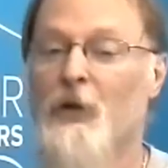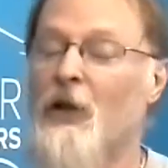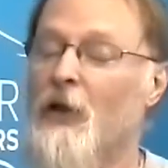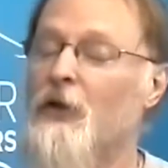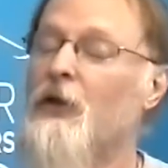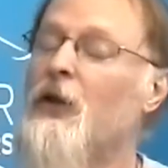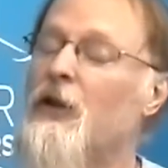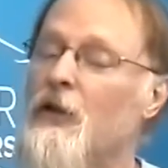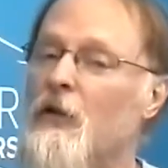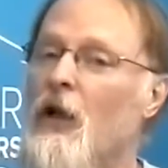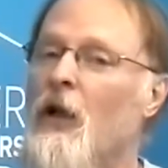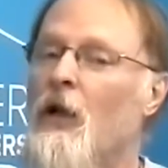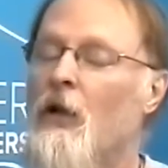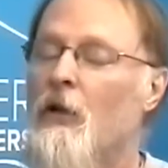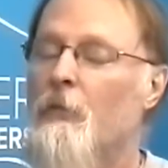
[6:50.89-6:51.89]
Now you can
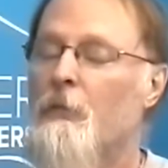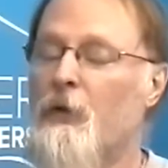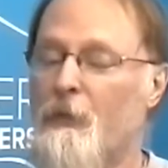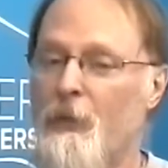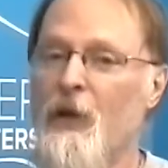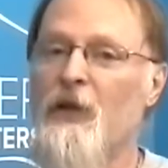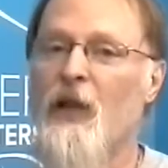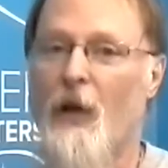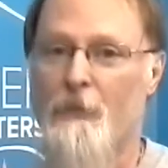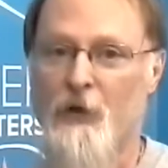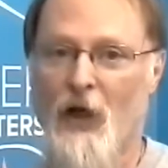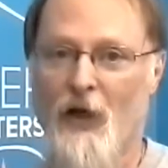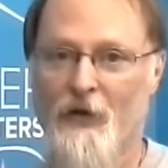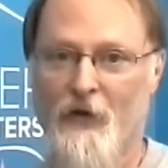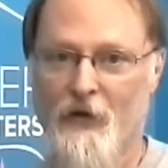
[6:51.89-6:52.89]
speed that
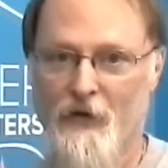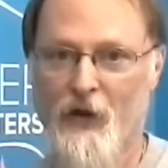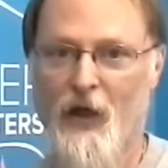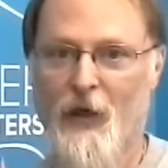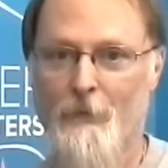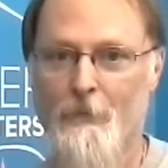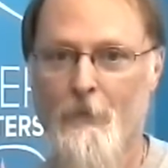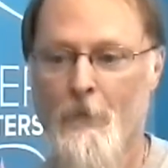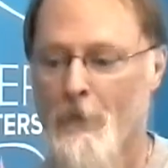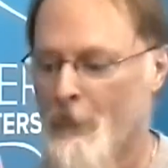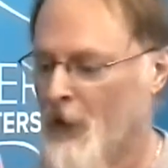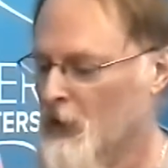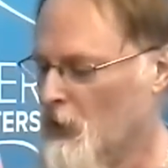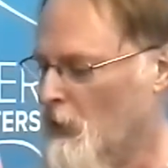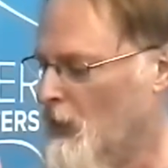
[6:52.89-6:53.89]
process up.
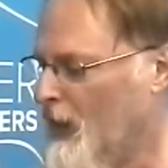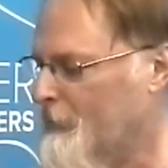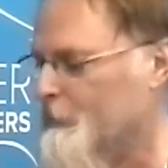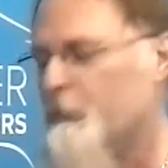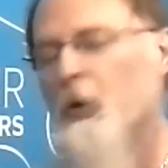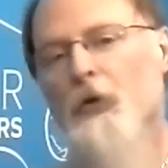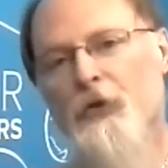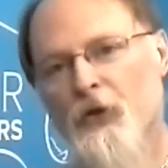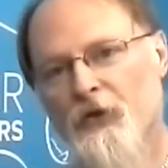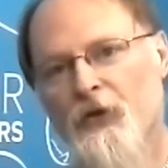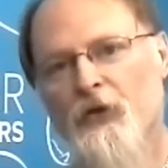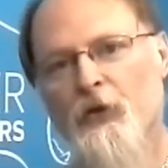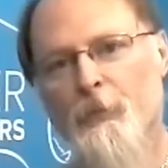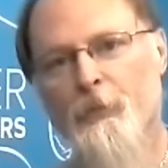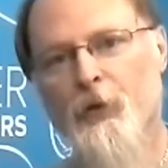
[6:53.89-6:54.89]
Go ahead and put this
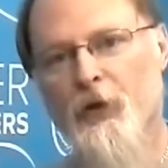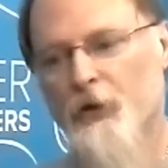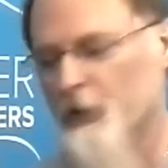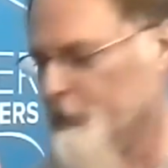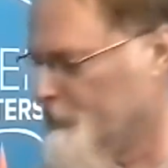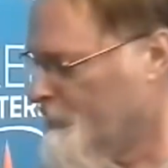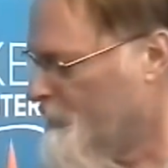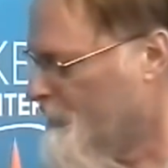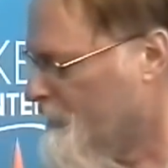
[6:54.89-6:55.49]
in your printer.